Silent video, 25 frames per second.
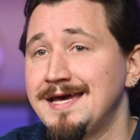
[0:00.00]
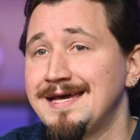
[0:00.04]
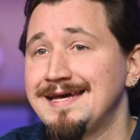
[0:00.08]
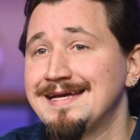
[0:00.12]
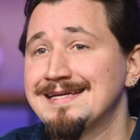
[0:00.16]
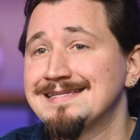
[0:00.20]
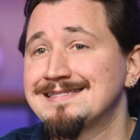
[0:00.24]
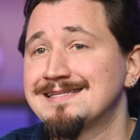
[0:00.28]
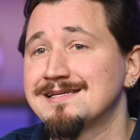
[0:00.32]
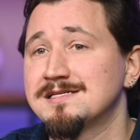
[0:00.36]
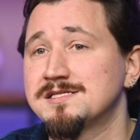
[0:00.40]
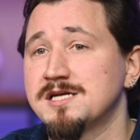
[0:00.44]

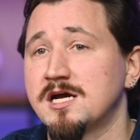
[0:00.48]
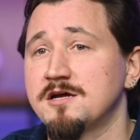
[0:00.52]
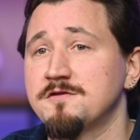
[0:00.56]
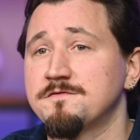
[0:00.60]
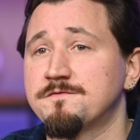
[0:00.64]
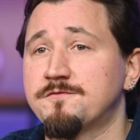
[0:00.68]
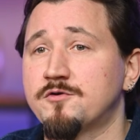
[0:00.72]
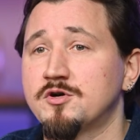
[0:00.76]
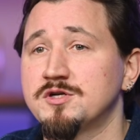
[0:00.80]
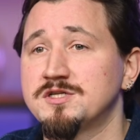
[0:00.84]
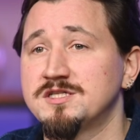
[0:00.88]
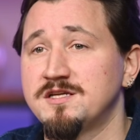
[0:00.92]
It's
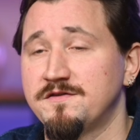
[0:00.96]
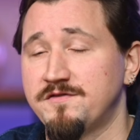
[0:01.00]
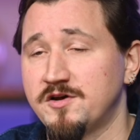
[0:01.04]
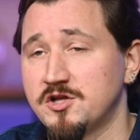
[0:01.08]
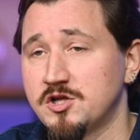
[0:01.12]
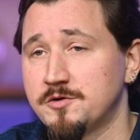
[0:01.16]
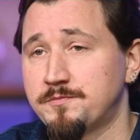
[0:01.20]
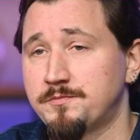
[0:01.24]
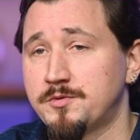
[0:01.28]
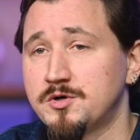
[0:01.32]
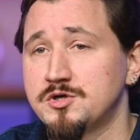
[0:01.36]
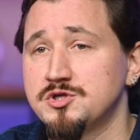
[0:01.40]
designed for
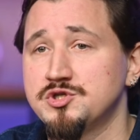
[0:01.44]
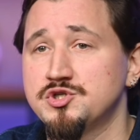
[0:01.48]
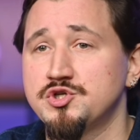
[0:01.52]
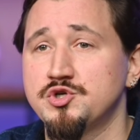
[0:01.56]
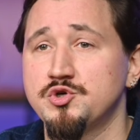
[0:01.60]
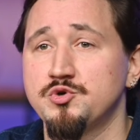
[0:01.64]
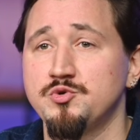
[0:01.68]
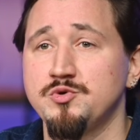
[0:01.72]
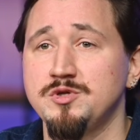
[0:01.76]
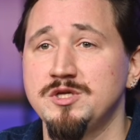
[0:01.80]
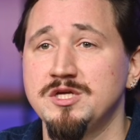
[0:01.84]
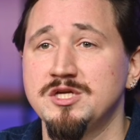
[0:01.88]
developers
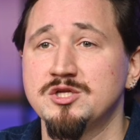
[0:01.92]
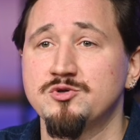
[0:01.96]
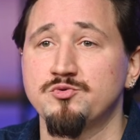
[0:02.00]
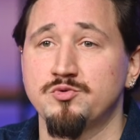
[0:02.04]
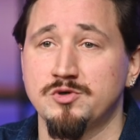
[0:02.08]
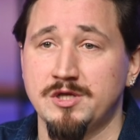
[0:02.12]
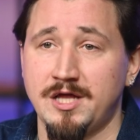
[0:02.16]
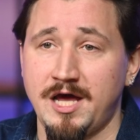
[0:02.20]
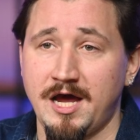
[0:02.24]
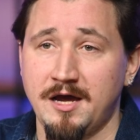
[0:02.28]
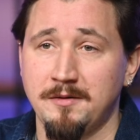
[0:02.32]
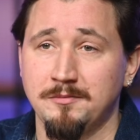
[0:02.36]
who need
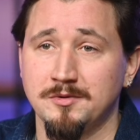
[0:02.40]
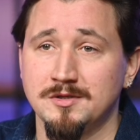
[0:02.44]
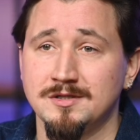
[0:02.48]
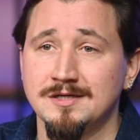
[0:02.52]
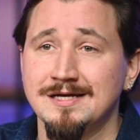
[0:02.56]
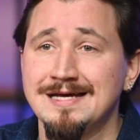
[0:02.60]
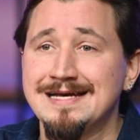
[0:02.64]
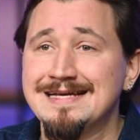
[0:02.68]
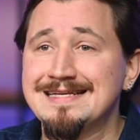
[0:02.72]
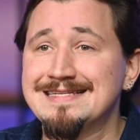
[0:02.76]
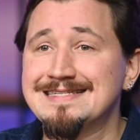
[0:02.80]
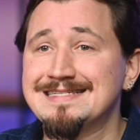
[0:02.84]

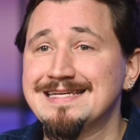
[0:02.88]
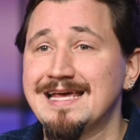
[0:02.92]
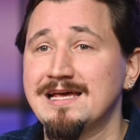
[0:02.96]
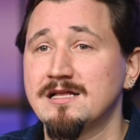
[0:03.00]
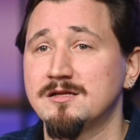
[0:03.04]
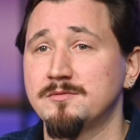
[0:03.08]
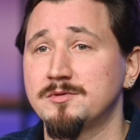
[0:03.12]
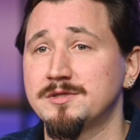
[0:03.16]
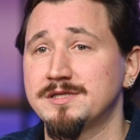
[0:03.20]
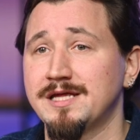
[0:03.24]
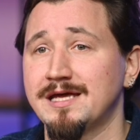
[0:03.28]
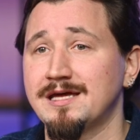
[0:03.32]
reliable,
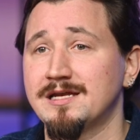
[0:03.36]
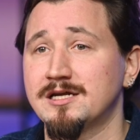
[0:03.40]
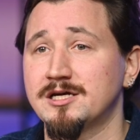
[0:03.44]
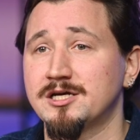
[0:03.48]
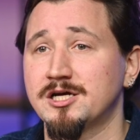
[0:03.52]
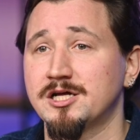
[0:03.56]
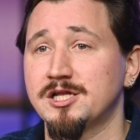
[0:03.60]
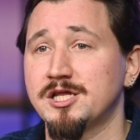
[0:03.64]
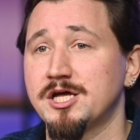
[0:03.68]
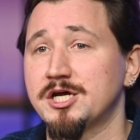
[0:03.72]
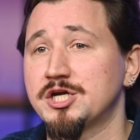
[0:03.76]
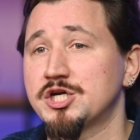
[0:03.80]
scalable data
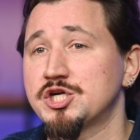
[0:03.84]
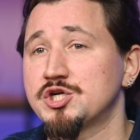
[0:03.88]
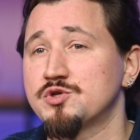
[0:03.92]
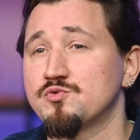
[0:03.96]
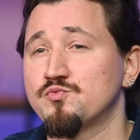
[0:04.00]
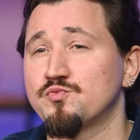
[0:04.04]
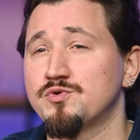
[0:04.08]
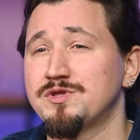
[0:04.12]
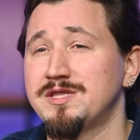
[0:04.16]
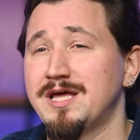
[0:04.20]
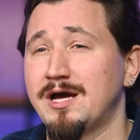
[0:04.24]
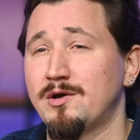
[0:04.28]

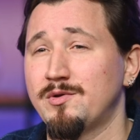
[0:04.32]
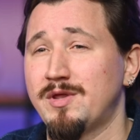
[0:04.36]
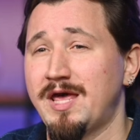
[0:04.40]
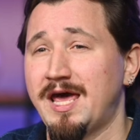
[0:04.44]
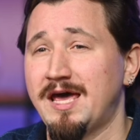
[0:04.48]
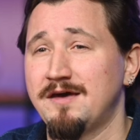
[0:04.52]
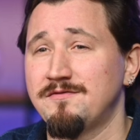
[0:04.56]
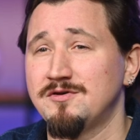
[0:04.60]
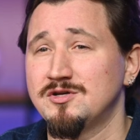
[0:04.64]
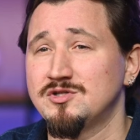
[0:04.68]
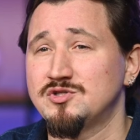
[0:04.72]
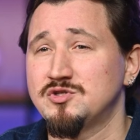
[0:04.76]
collection without
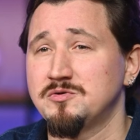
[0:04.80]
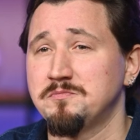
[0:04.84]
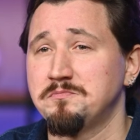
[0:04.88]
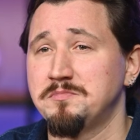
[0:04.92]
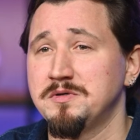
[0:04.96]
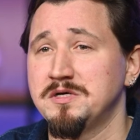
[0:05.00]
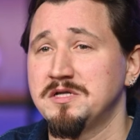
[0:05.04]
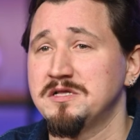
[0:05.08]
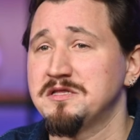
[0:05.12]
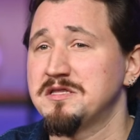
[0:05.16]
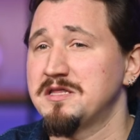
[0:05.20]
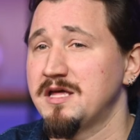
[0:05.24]
having to
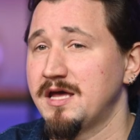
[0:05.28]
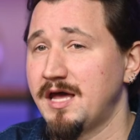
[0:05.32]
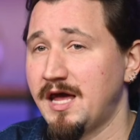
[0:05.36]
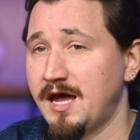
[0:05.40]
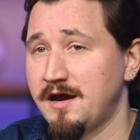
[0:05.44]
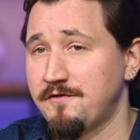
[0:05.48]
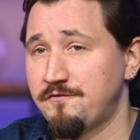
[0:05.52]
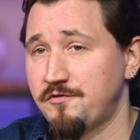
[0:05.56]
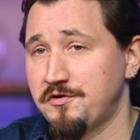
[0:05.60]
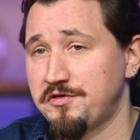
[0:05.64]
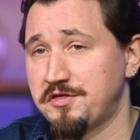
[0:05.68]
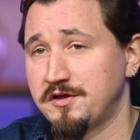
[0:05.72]
build
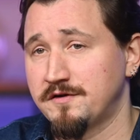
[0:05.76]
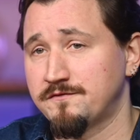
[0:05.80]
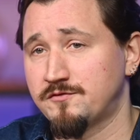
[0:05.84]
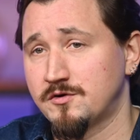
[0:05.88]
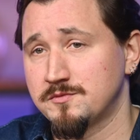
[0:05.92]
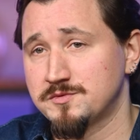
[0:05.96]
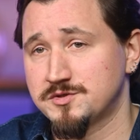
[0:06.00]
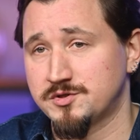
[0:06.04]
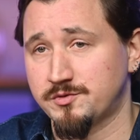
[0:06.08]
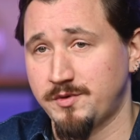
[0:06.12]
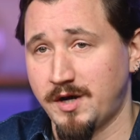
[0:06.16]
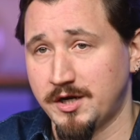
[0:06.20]
everything
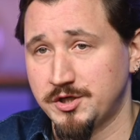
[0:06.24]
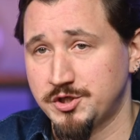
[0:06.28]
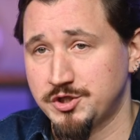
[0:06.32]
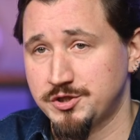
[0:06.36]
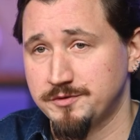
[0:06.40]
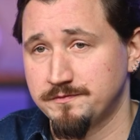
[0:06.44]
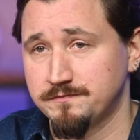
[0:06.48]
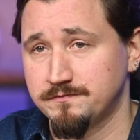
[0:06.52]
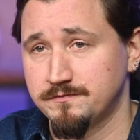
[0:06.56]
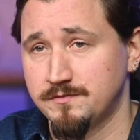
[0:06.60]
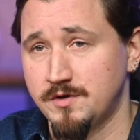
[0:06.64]
from scratch.